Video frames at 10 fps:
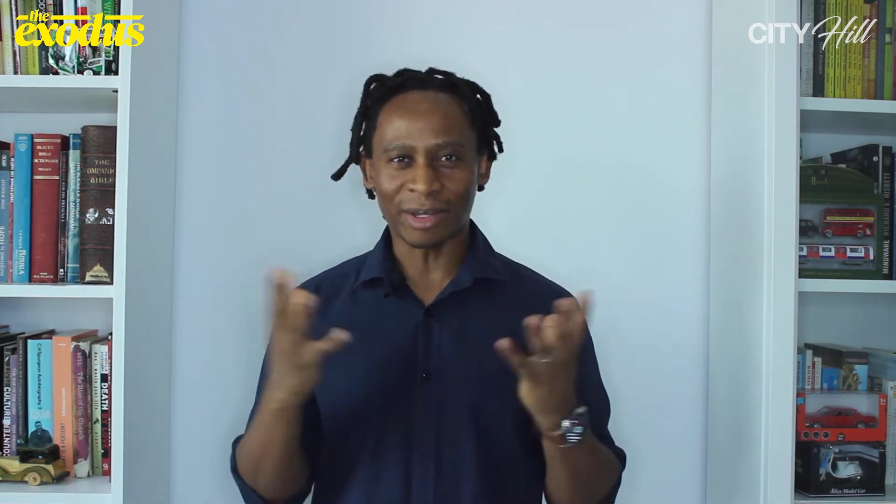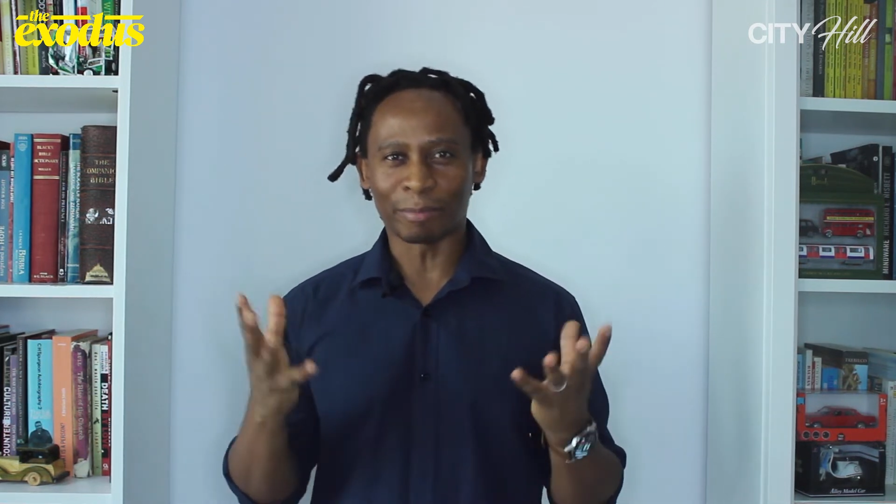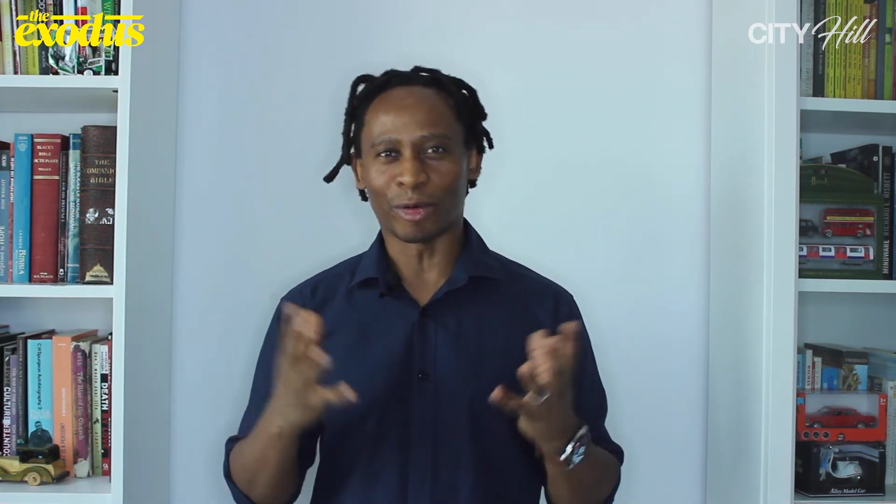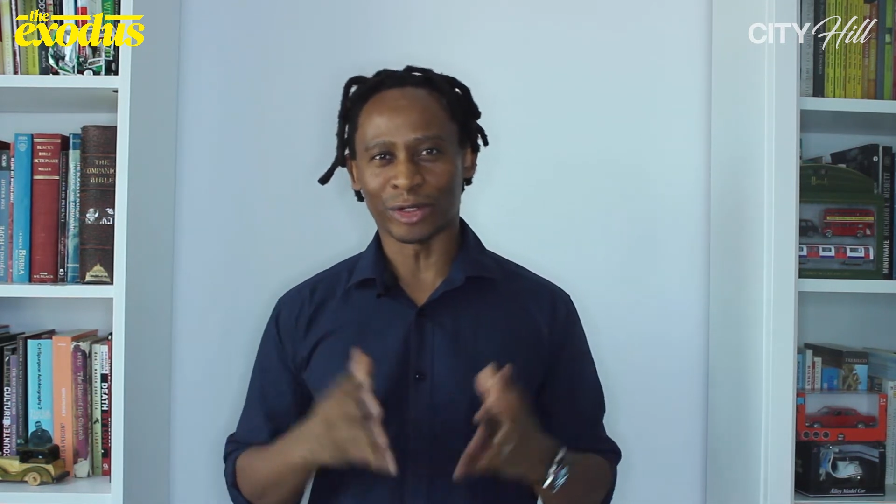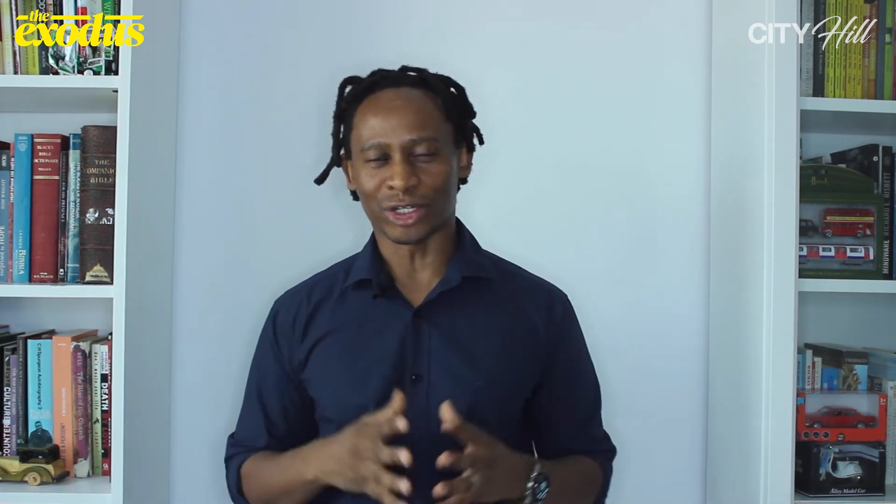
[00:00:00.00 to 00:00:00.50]

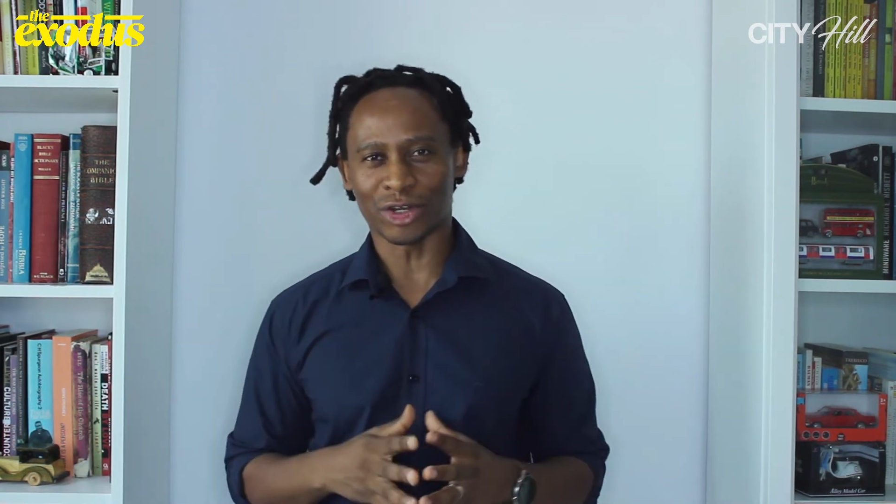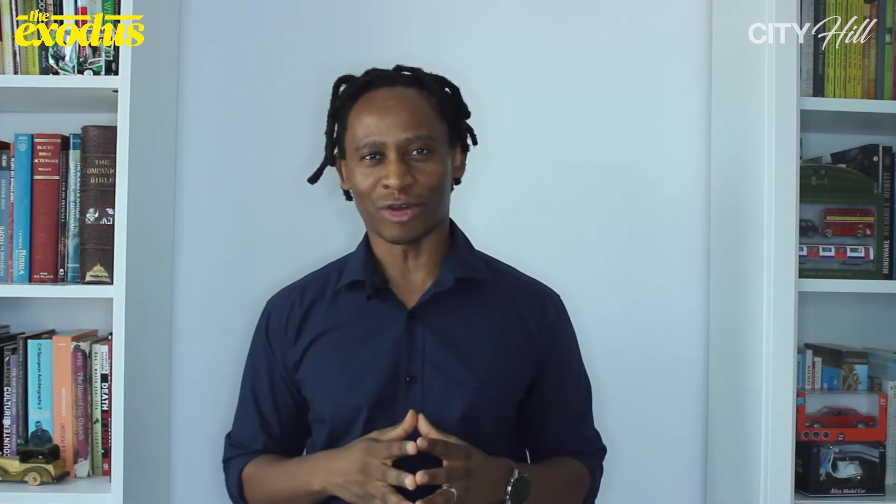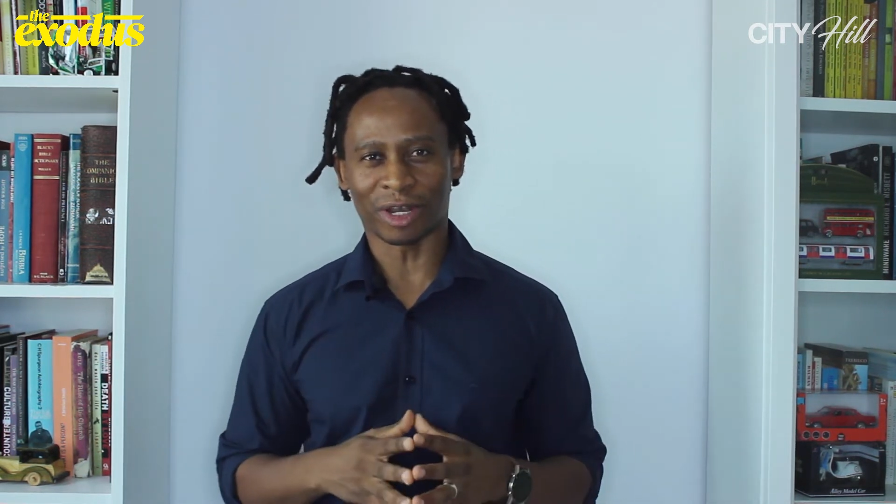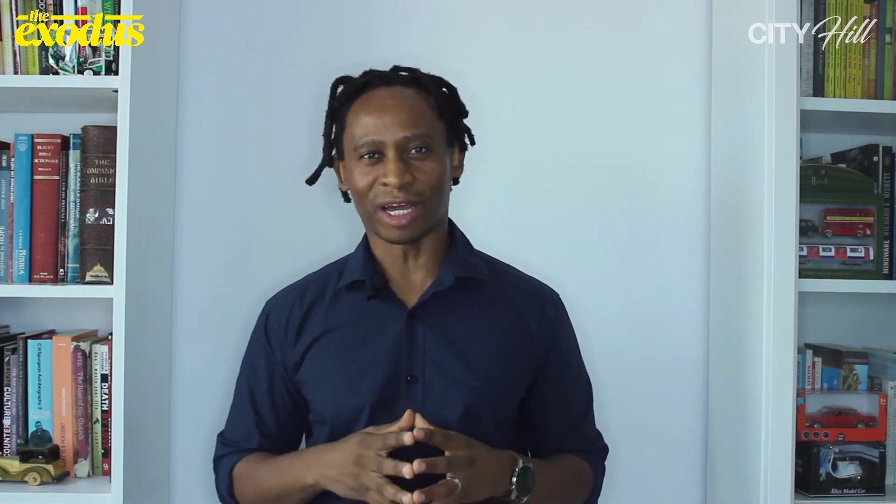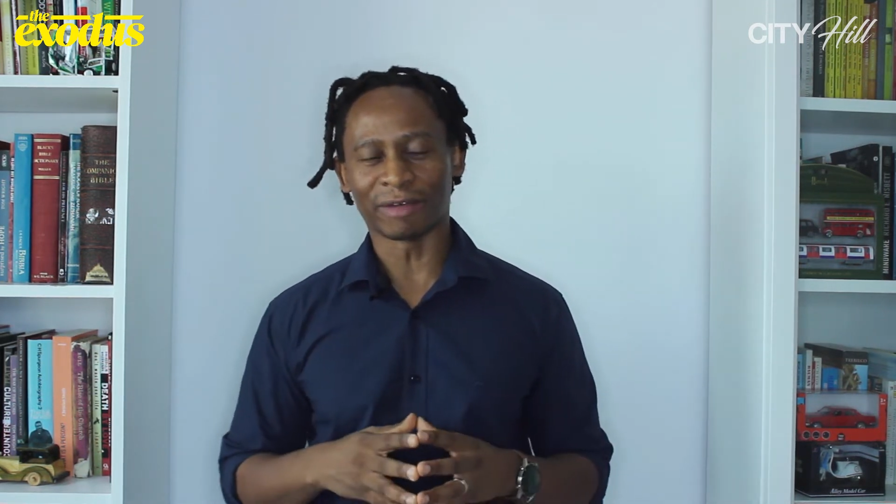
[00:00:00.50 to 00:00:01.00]
some point in
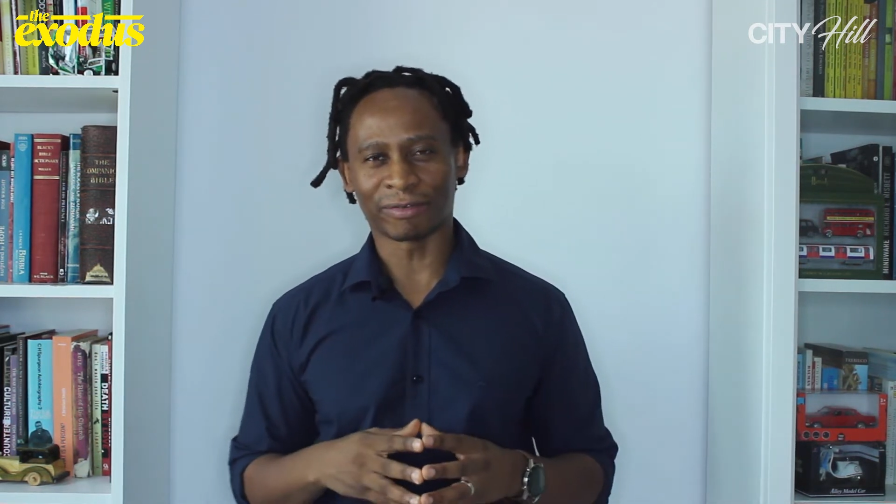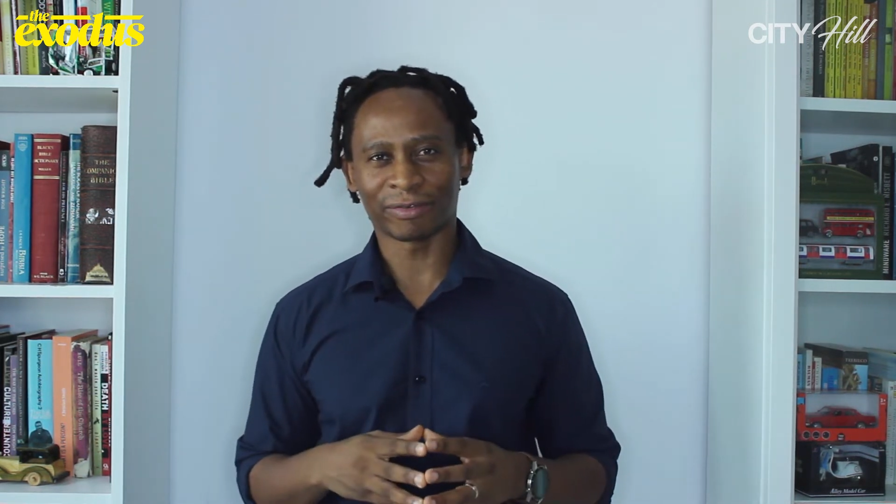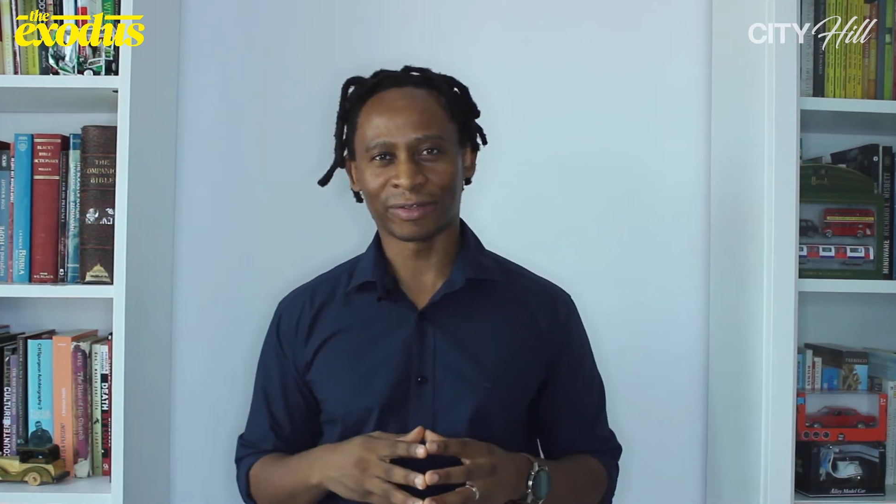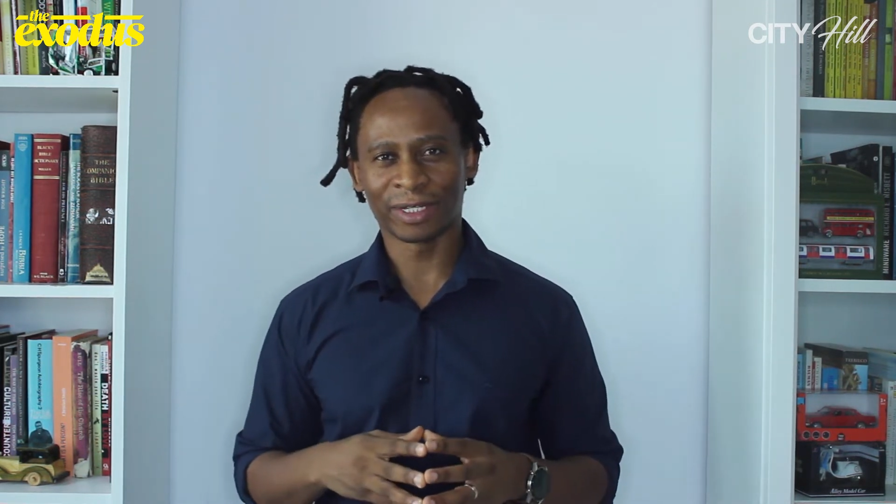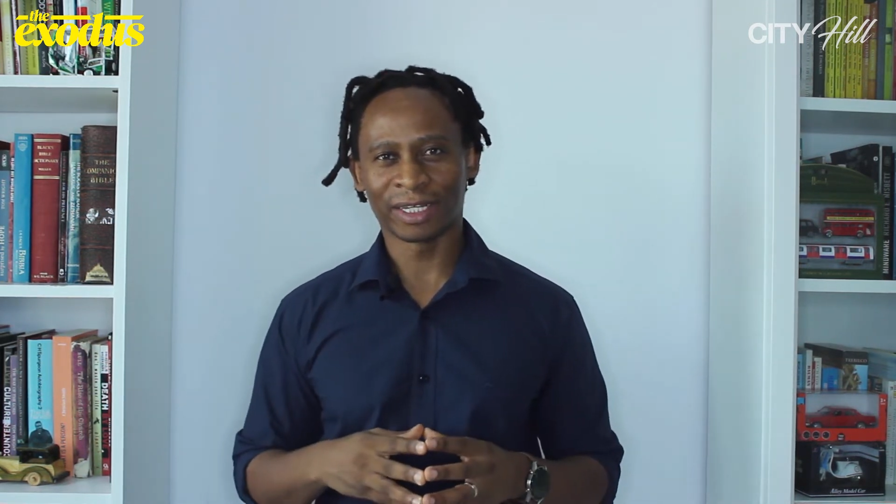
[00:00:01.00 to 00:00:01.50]
your life.